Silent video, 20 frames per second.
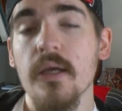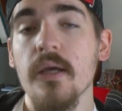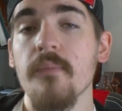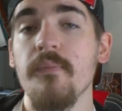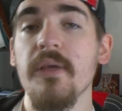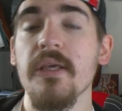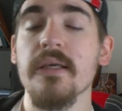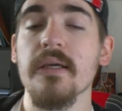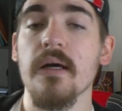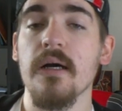
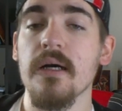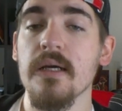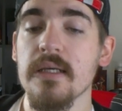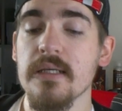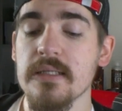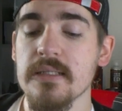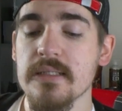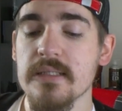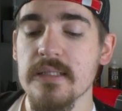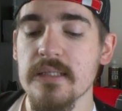
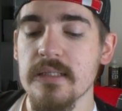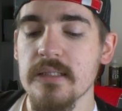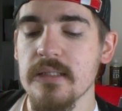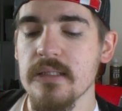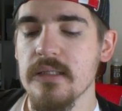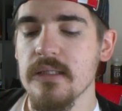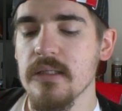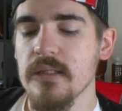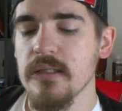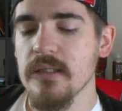Because
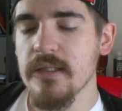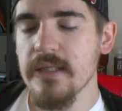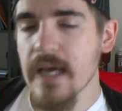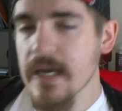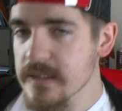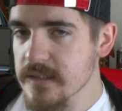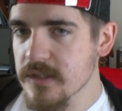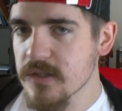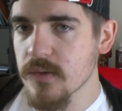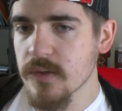
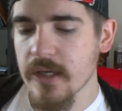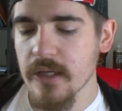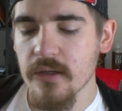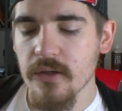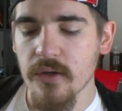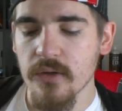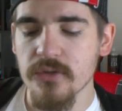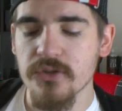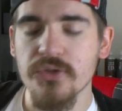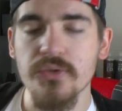yes, you can
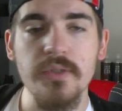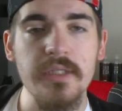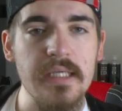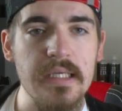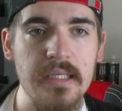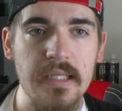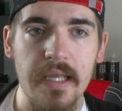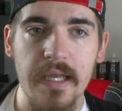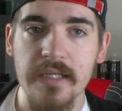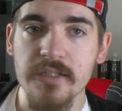go to
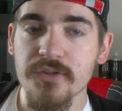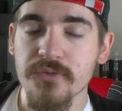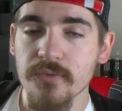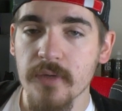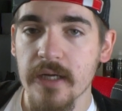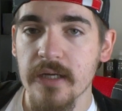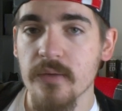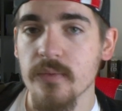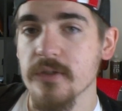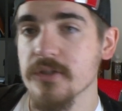EDH
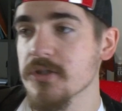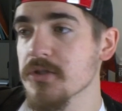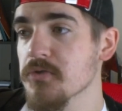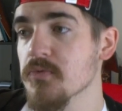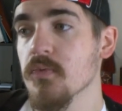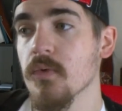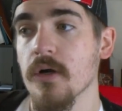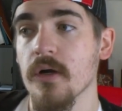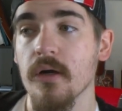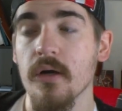Rec, which
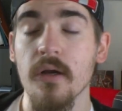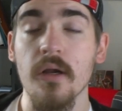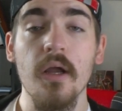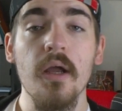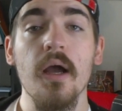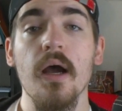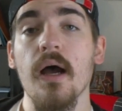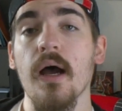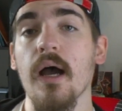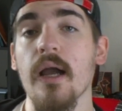is where
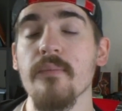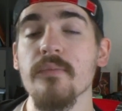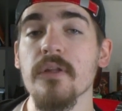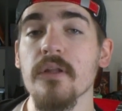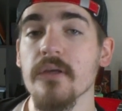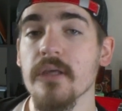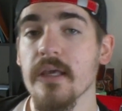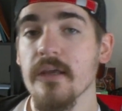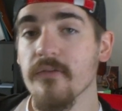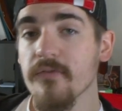I'm
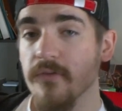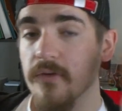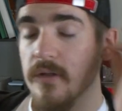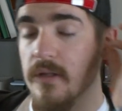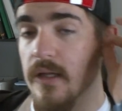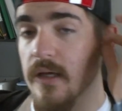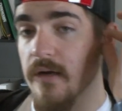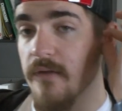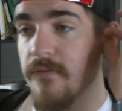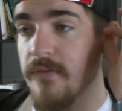looking for a
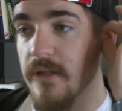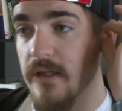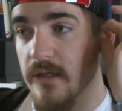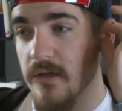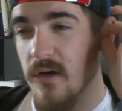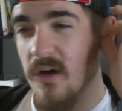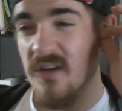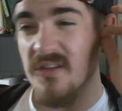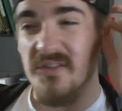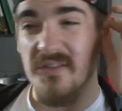lot of the
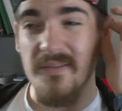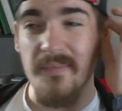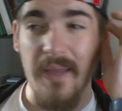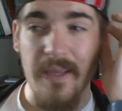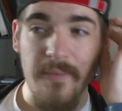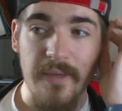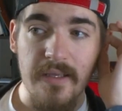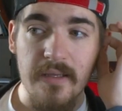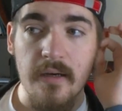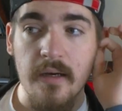cards to
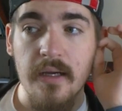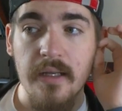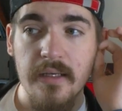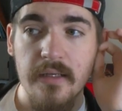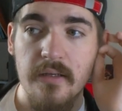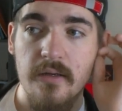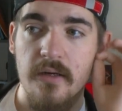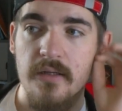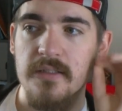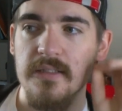maybe cut
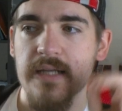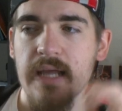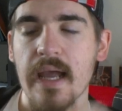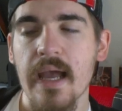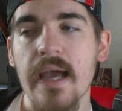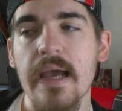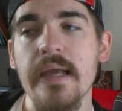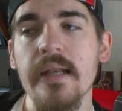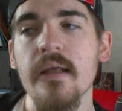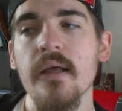and cards to
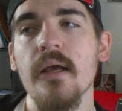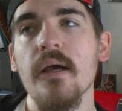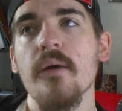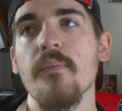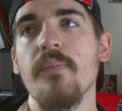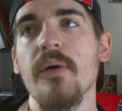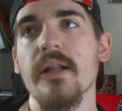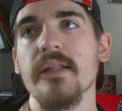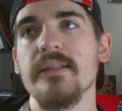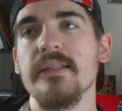add,
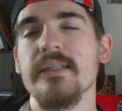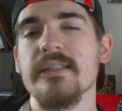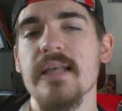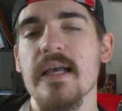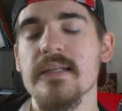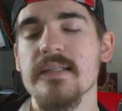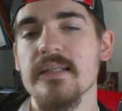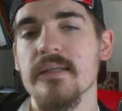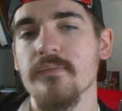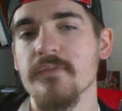but at the
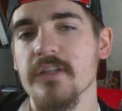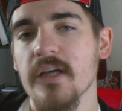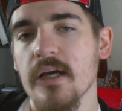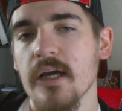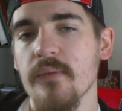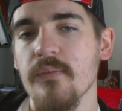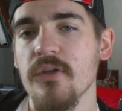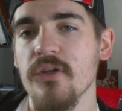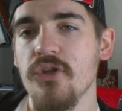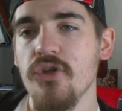exact same
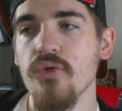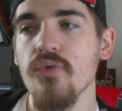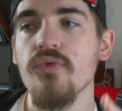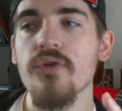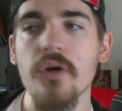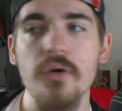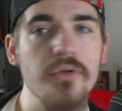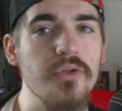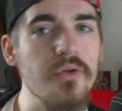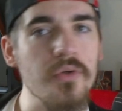time, you
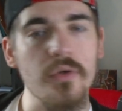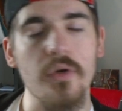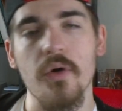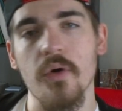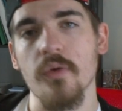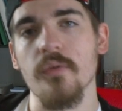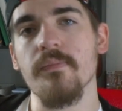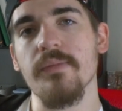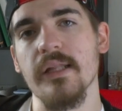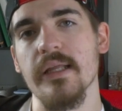know your
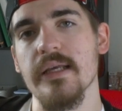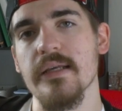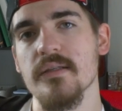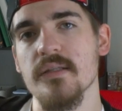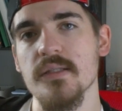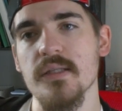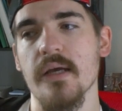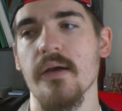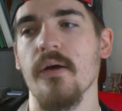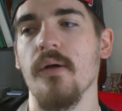own
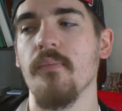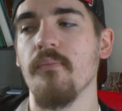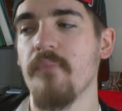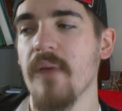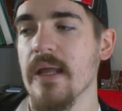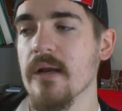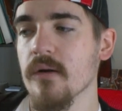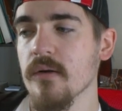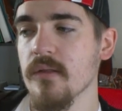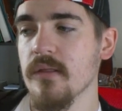playstyle
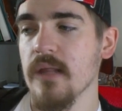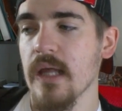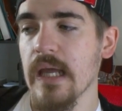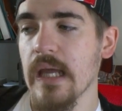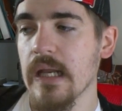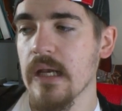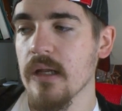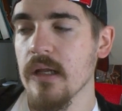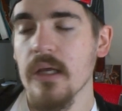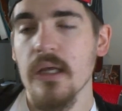better
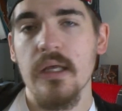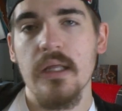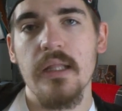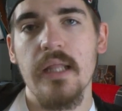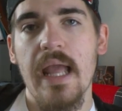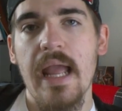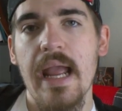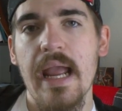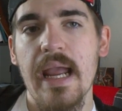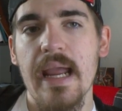than
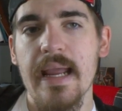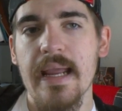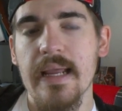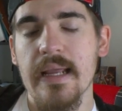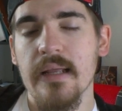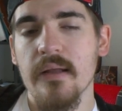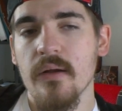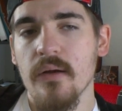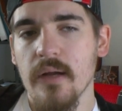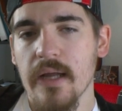
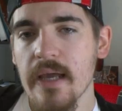a